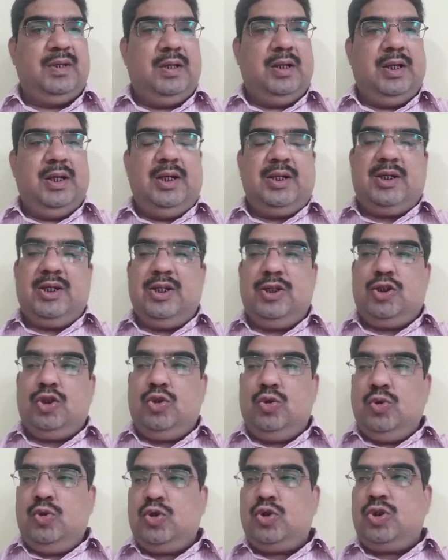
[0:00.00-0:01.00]
It is
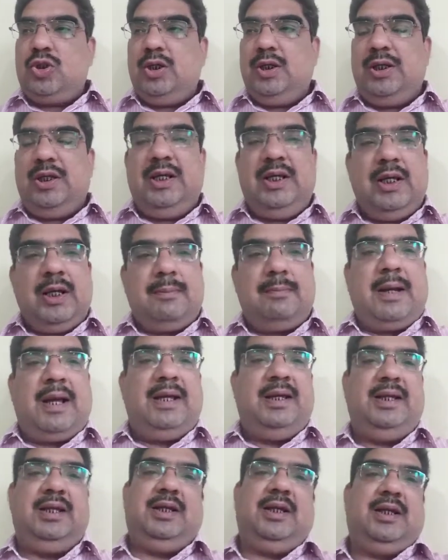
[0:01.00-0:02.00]
used year by
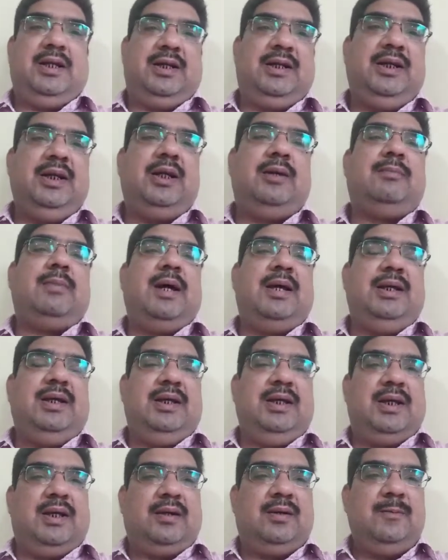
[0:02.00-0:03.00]

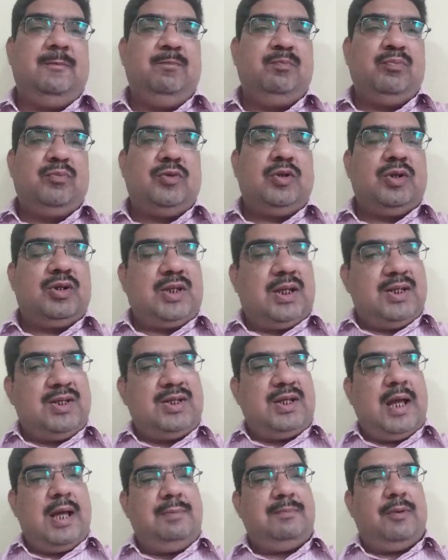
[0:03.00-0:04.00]
year. So such
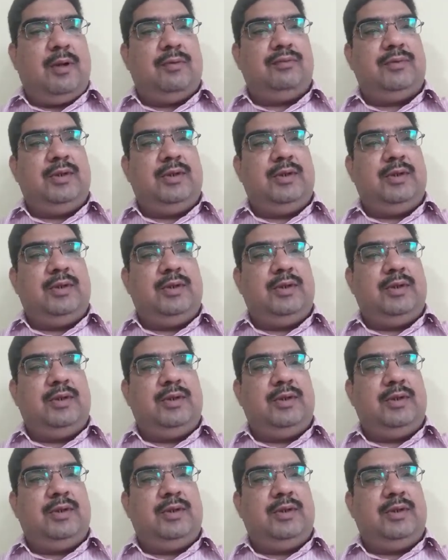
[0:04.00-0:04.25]
type of